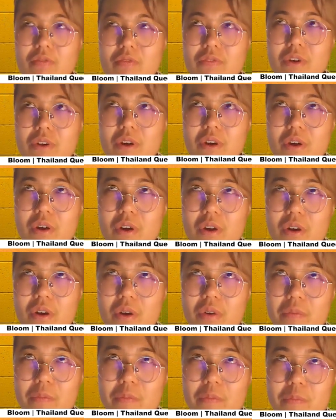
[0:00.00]

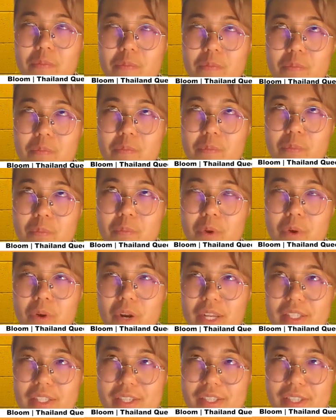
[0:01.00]
for
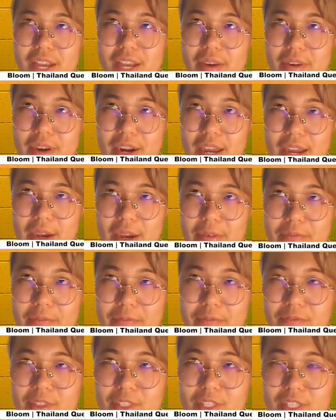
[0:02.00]
policies around
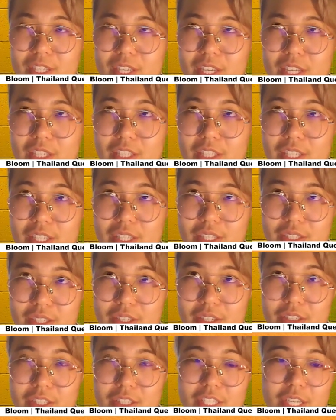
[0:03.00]

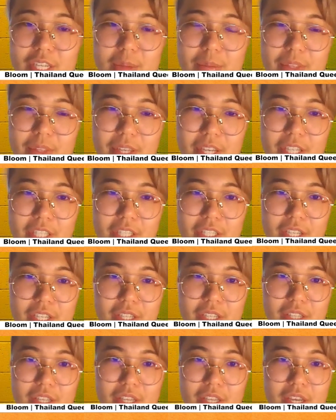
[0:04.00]
gender
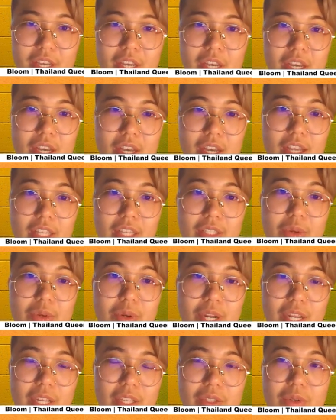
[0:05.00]
discrimination are
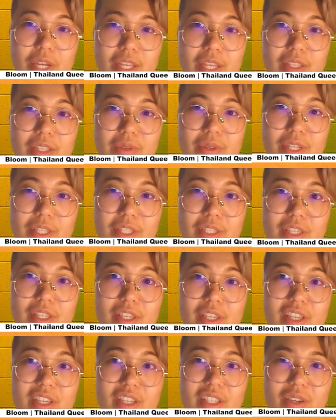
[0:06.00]
trying to address
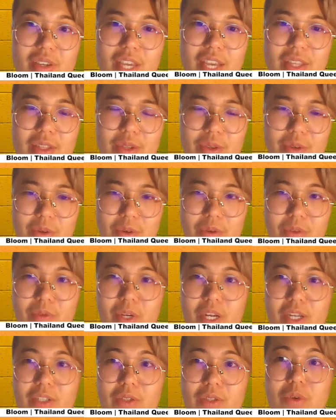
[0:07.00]
his scandal,
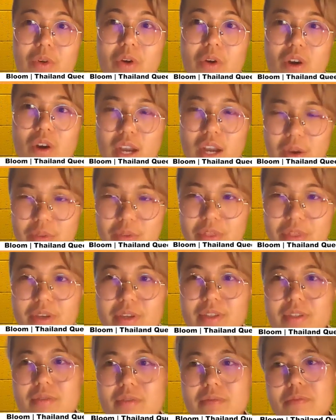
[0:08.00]
try to call out
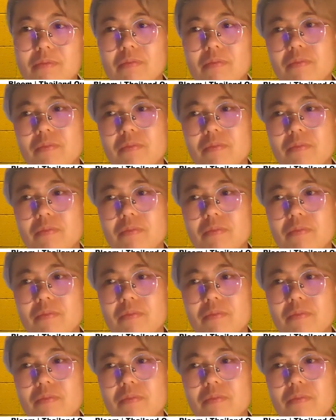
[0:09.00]
this.